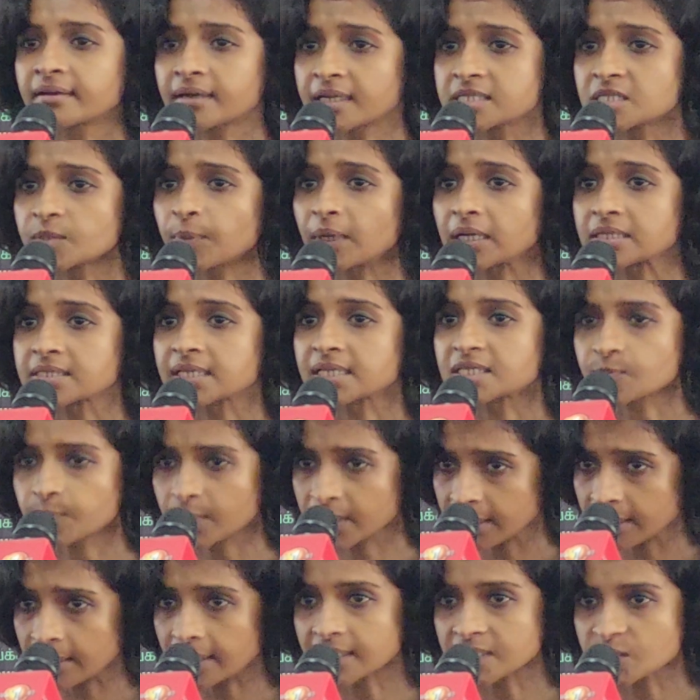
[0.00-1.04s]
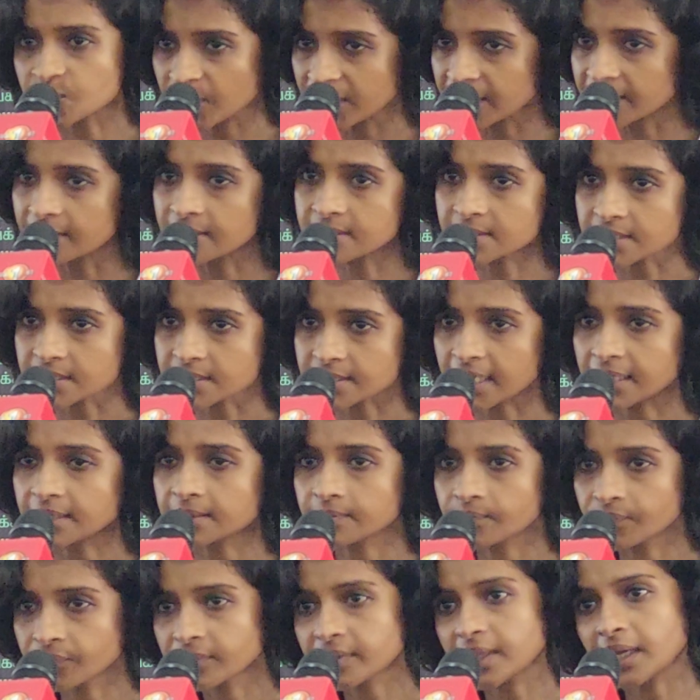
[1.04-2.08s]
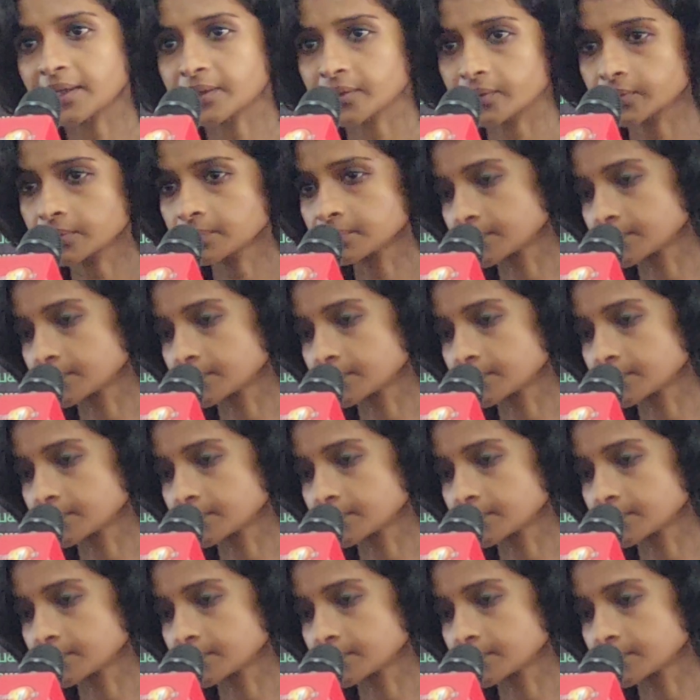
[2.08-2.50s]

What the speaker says: Rajapaksa experiences that. Thank you.